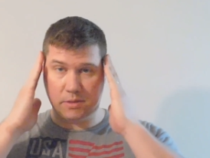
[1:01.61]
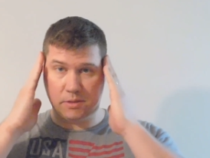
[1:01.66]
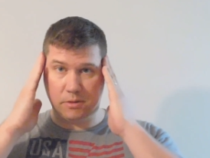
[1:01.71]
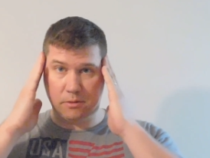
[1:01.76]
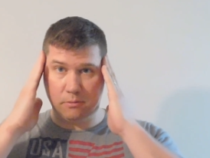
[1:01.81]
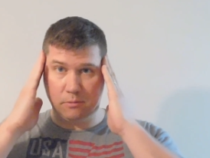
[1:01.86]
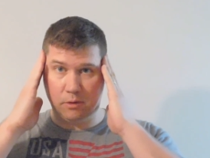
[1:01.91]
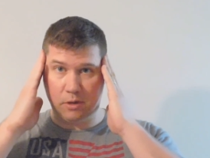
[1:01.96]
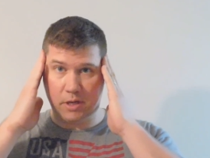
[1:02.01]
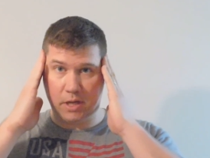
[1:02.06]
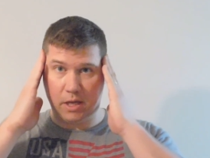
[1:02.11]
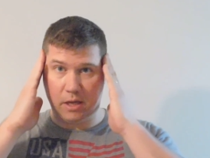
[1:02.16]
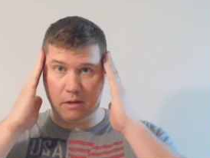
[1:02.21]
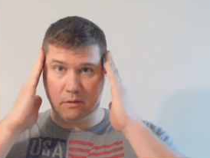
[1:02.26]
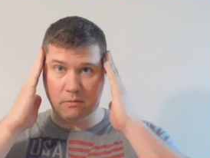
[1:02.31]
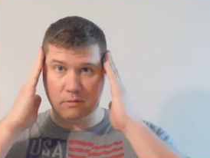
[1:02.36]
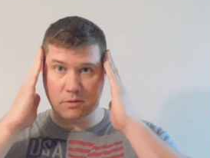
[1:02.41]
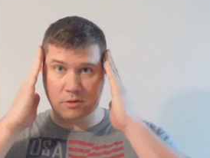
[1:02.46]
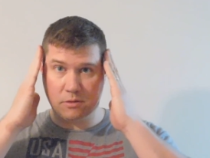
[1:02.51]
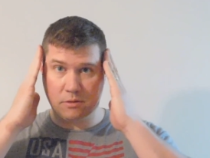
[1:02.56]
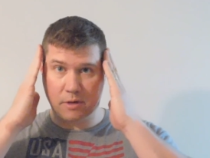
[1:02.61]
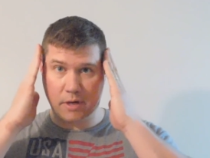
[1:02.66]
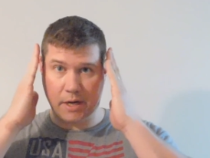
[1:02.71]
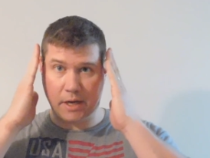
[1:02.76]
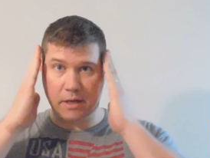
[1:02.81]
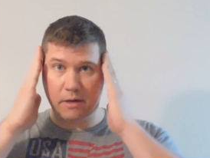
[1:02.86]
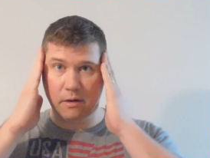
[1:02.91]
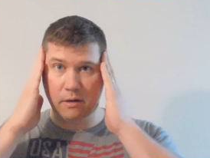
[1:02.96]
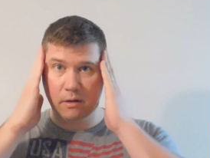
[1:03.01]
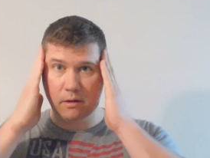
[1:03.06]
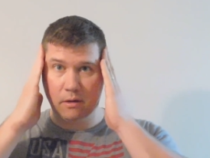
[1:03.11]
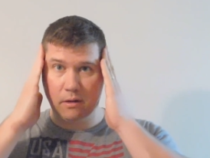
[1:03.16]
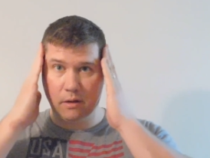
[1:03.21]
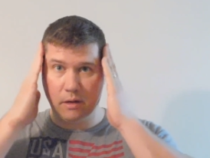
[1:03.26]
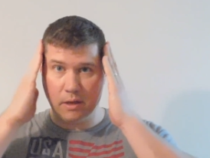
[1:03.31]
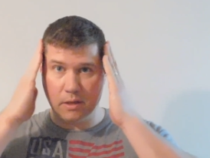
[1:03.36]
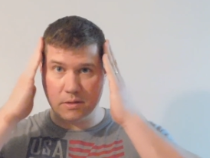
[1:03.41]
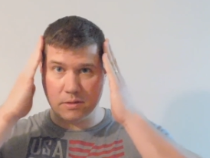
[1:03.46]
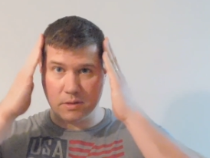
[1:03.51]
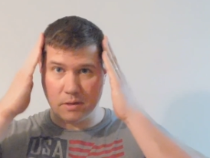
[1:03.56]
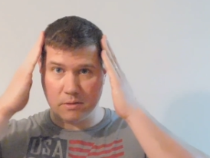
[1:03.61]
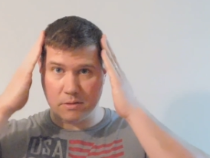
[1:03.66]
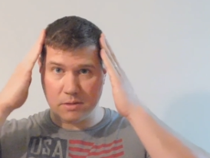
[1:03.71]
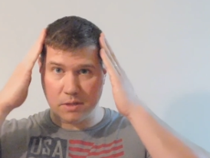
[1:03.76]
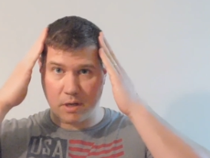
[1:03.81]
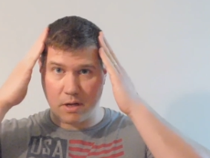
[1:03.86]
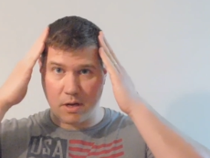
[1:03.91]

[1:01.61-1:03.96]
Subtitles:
you're looking straight, it starts to